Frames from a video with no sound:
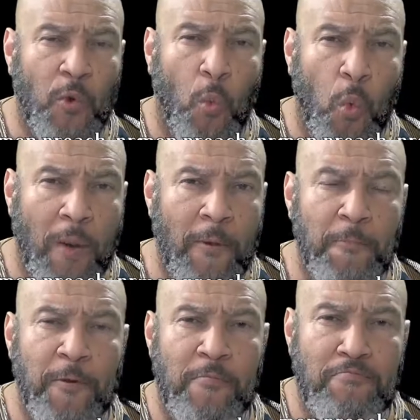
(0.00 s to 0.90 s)
the
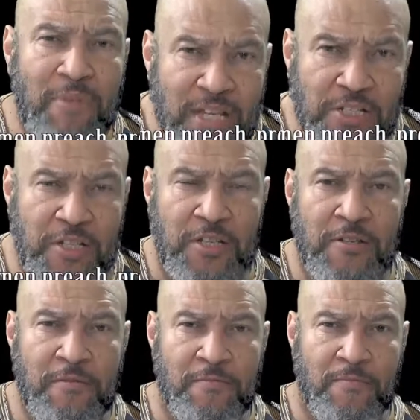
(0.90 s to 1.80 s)
women permission
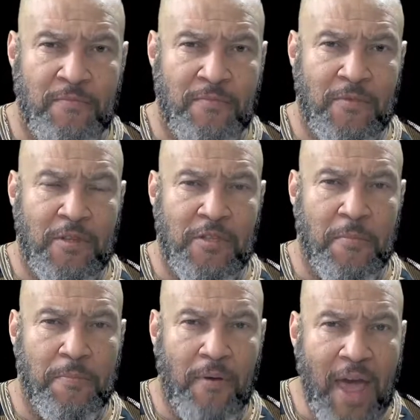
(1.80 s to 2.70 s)
to
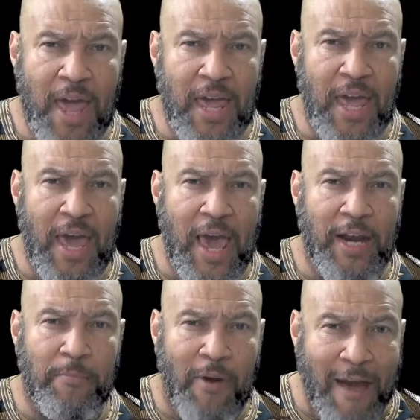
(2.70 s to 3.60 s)
pray
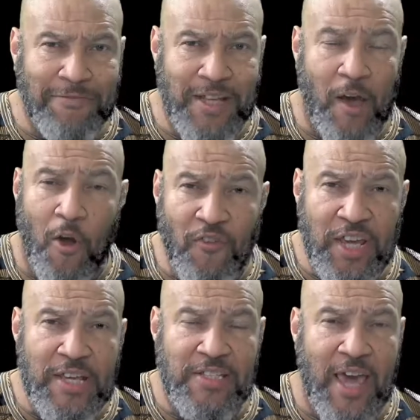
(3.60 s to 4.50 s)
and to prophesy. The only
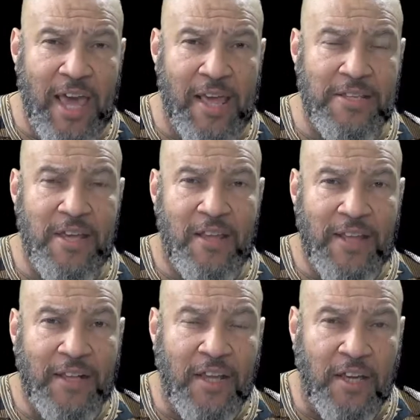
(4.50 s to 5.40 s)
thing he's saying is
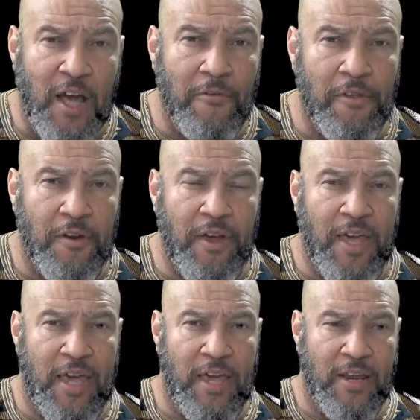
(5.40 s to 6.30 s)
that they cover their
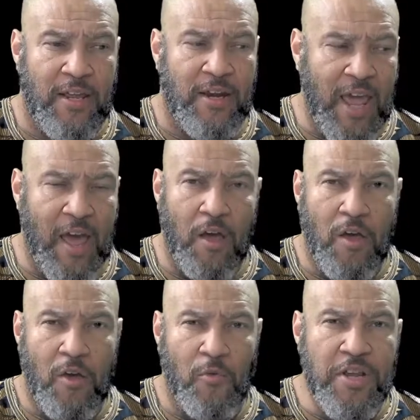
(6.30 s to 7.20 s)
head. Now,
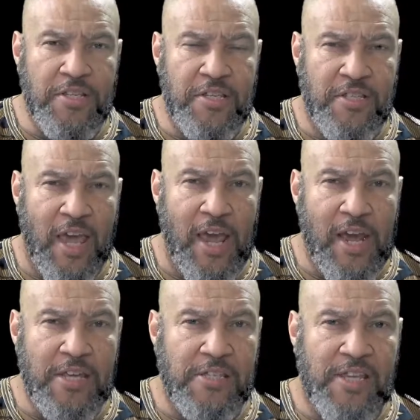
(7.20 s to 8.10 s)
what is he saying?
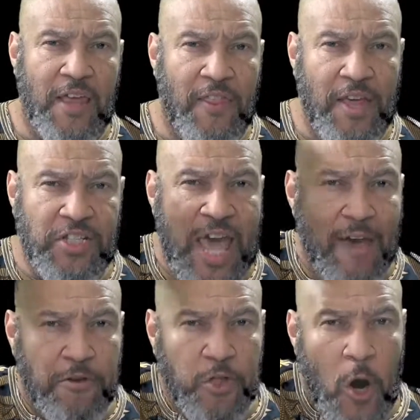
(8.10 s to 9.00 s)
Is he saying that they should
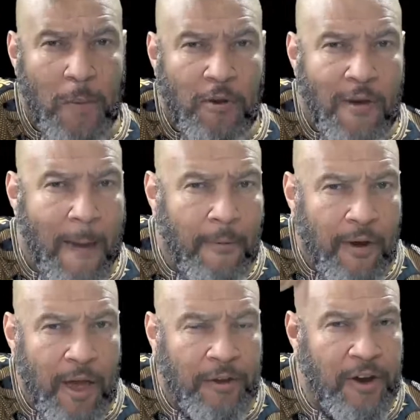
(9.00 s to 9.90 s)
have a turban to wrap
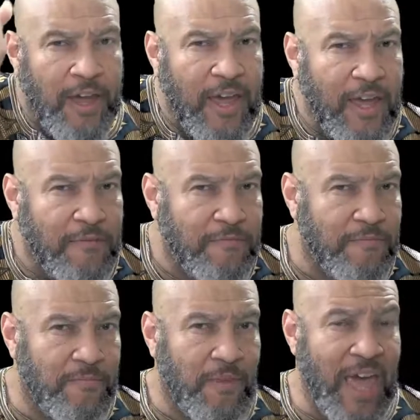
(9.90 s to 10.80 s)
around their head,
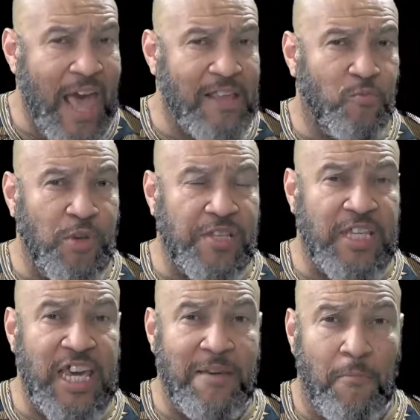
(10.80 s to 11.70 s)
as we
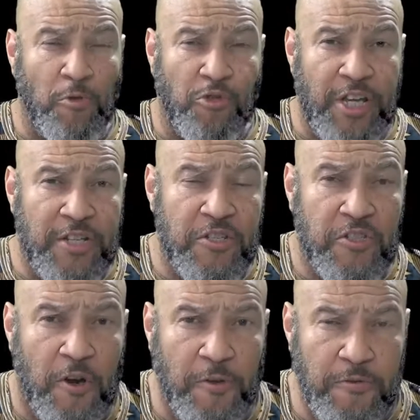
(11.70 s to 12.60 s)
see in most religious
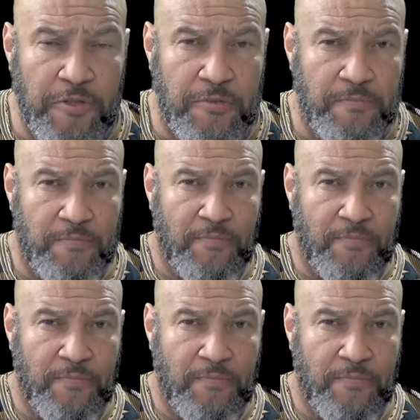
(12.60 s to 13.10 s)
circles?